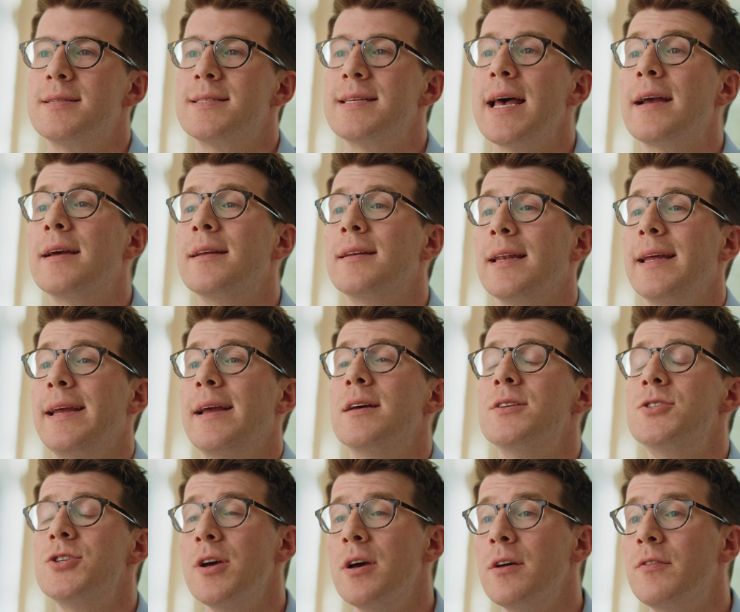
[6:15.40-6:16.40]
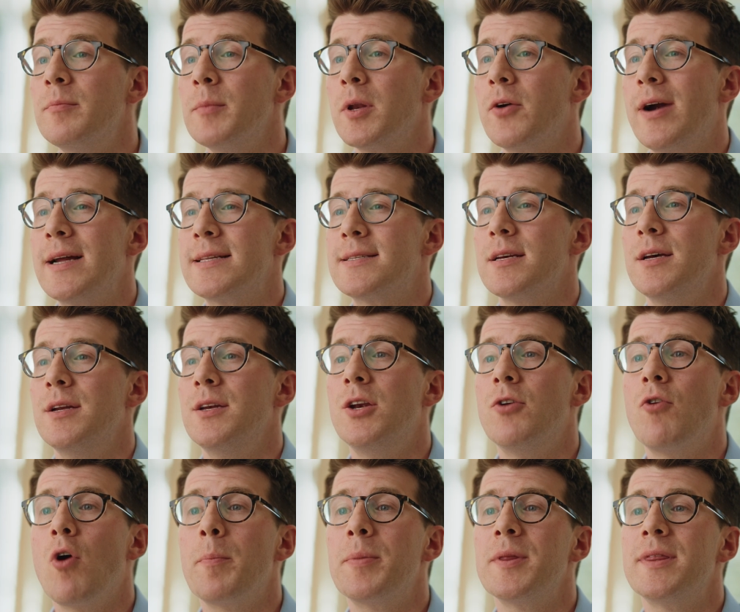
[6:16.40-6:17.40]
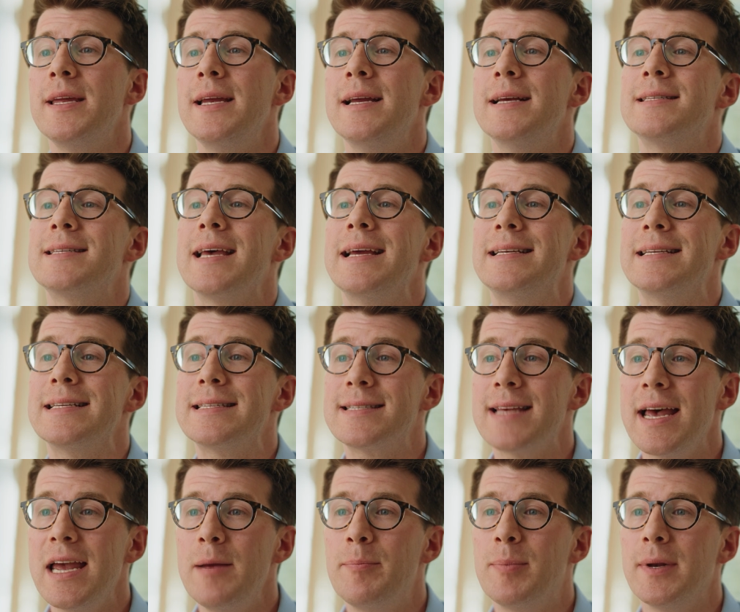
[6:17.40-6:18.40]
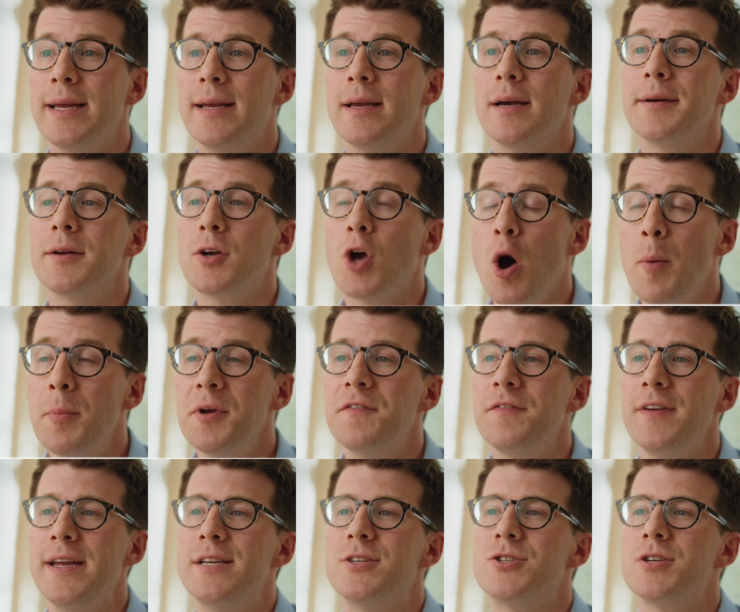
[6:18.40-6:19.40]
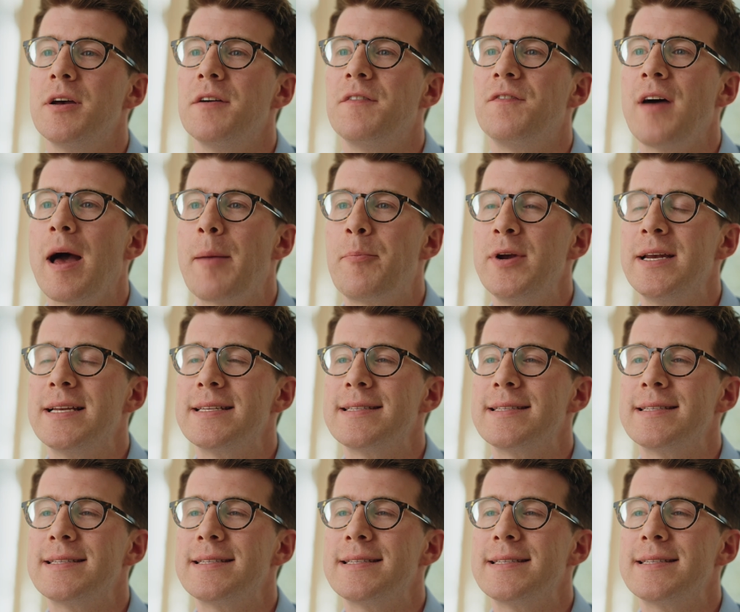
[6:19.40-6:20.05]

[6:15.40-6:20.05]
Secondly, as you heard from Loretta, neuropathy is a disabling and common feature of Fabry